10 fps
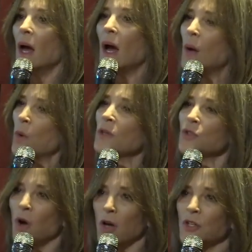I want to
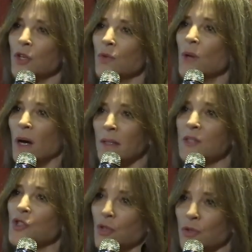talk to you not
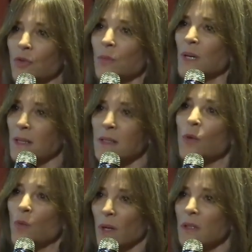as children, but as
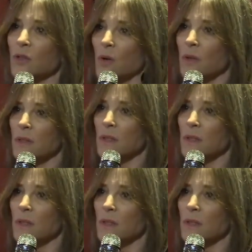real adults.